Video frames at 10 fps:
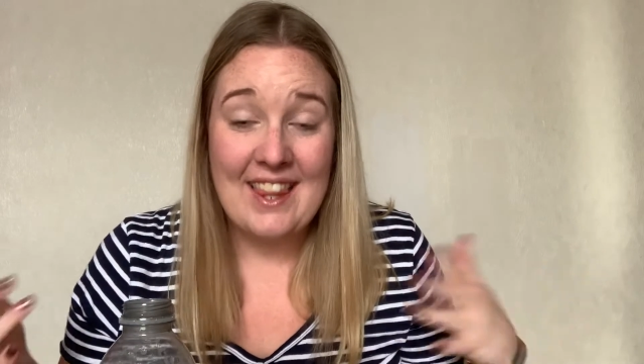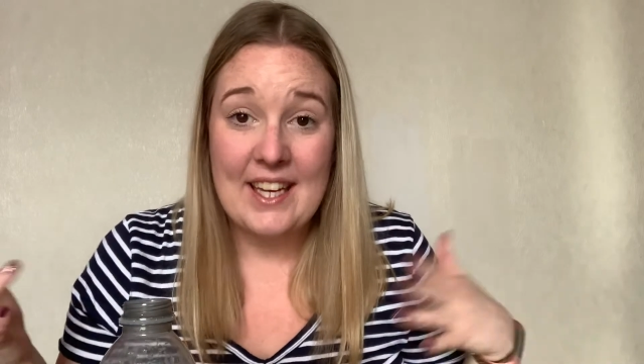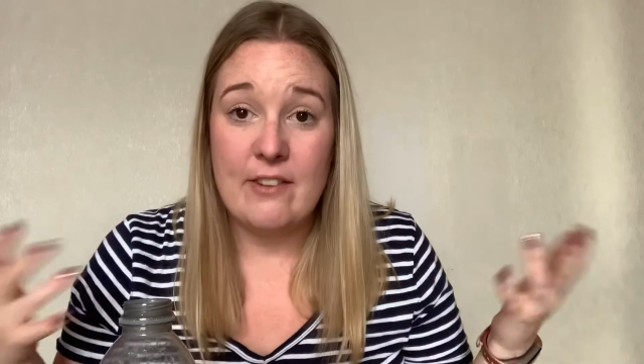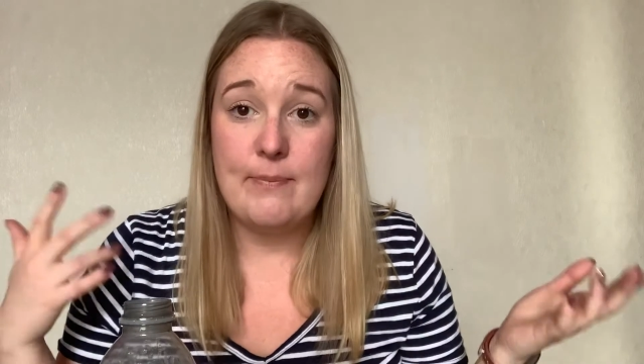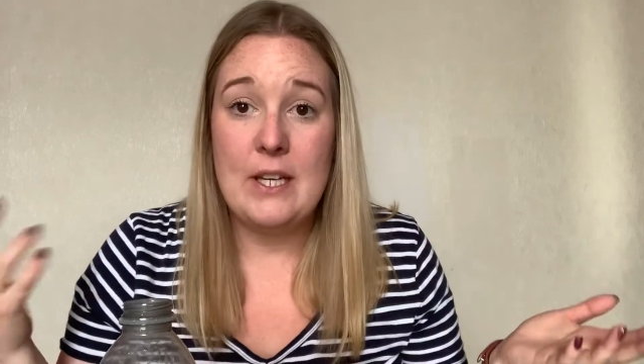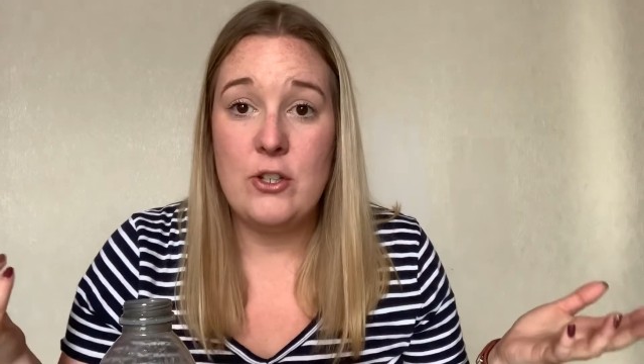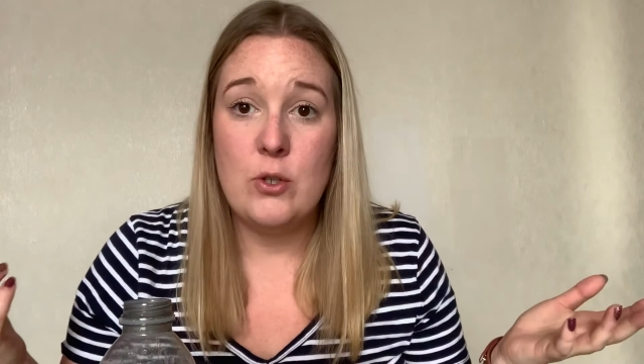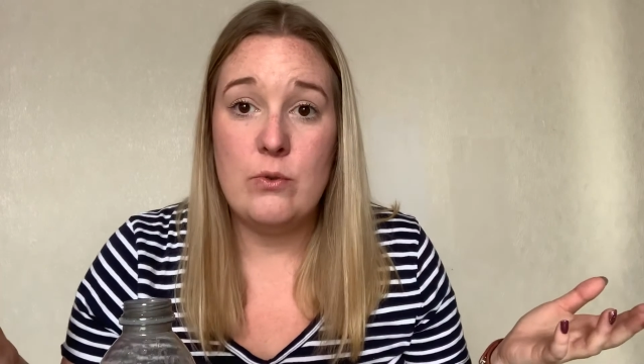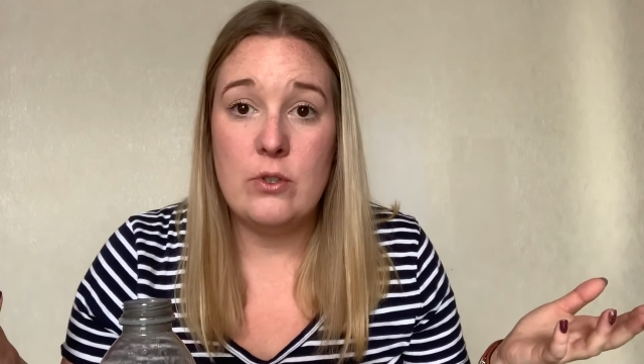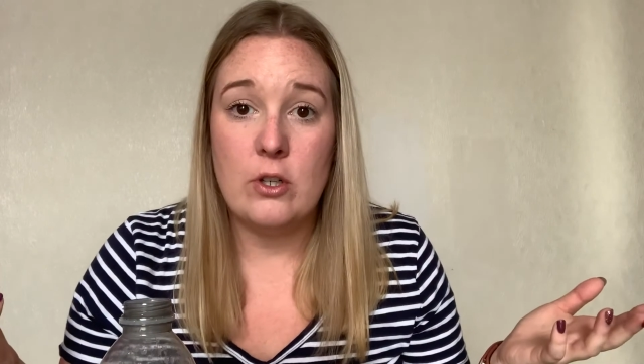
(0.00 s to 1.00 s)
that you've been
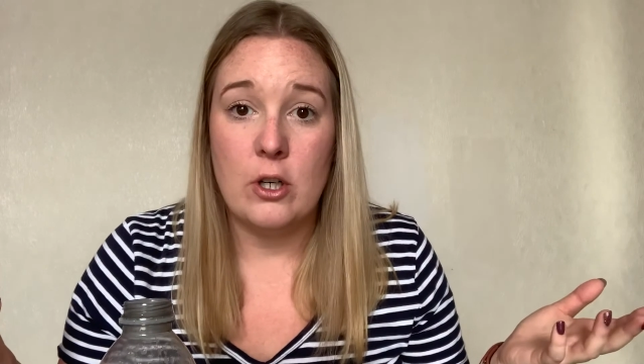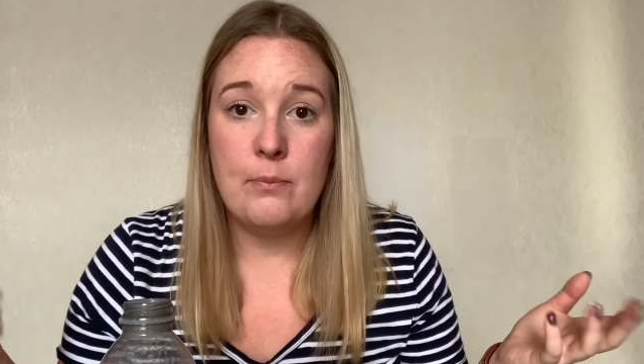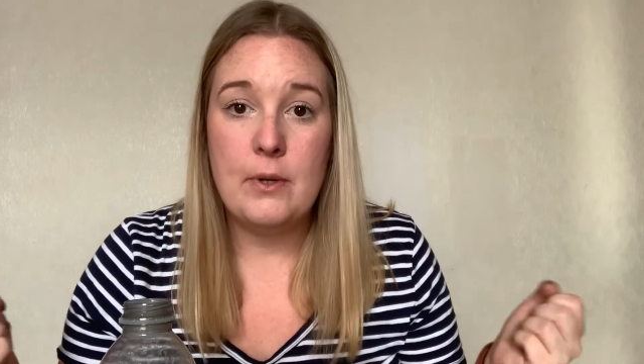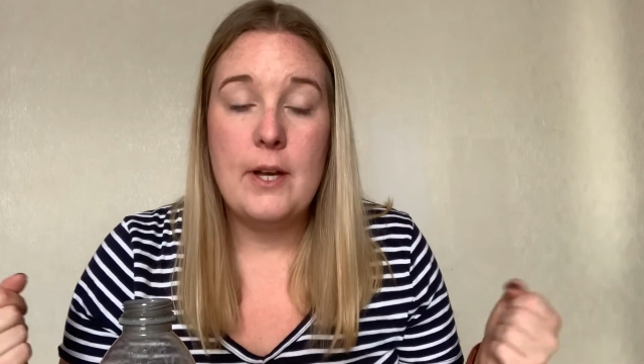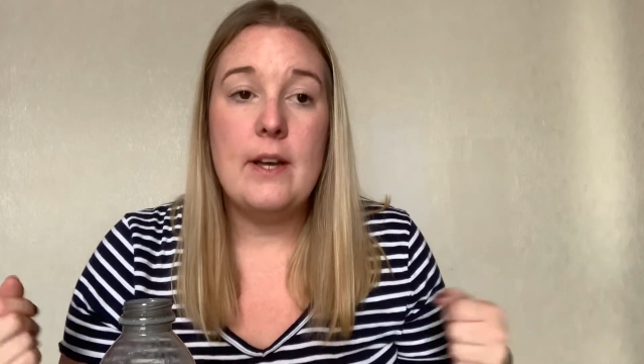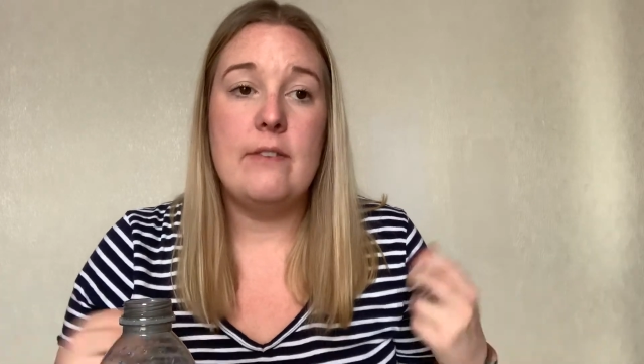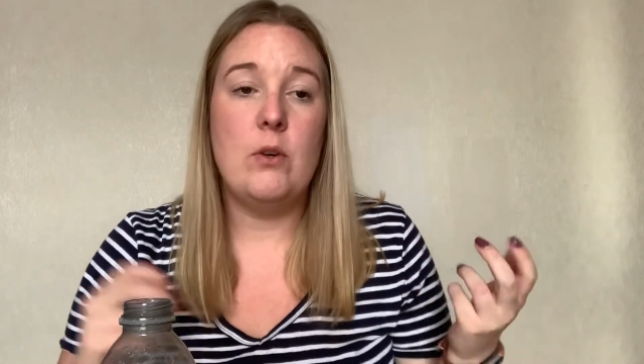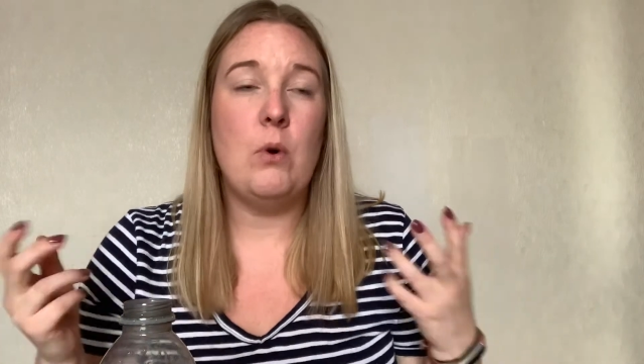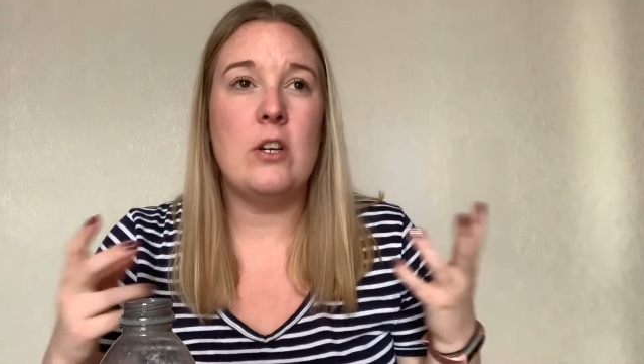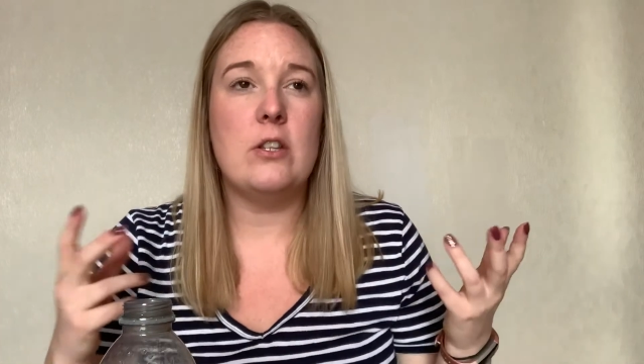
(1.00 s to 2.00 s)
used up, if
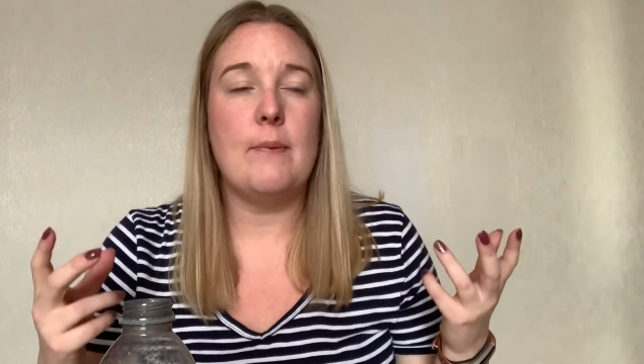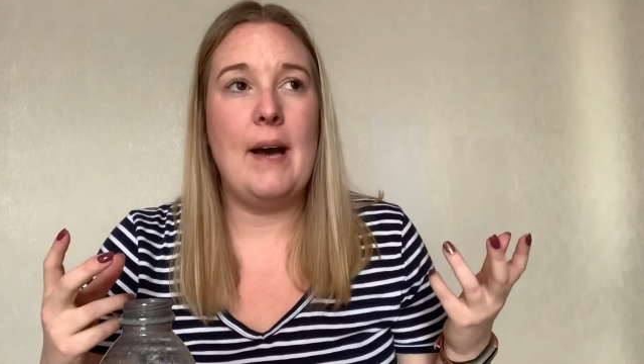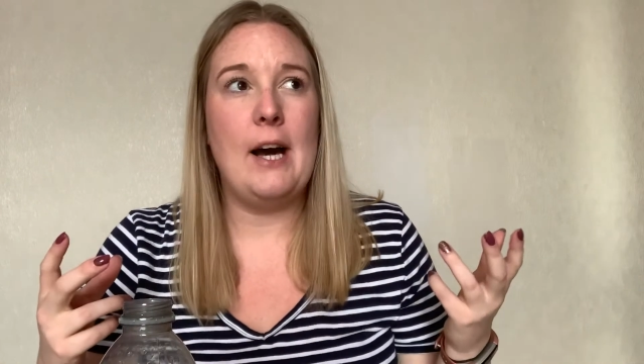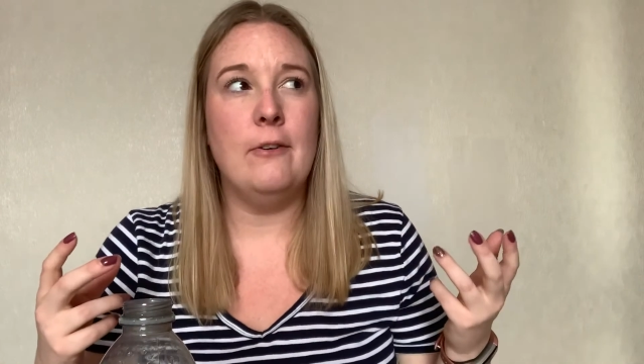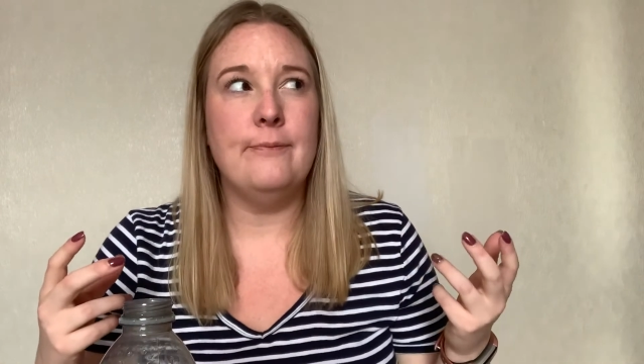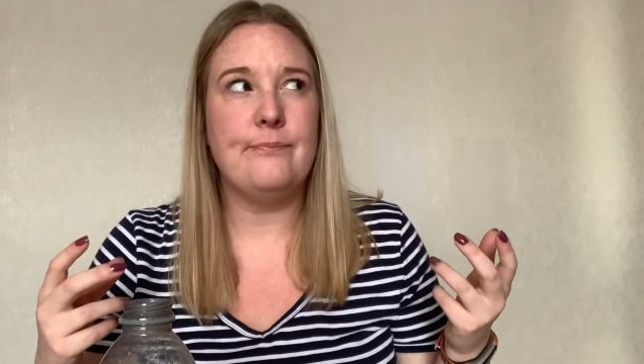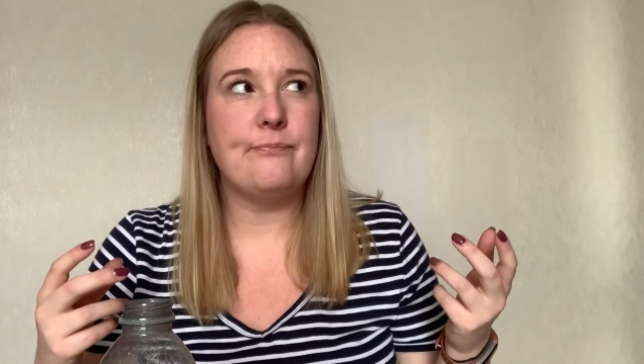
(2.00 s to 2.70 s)
you wash them out,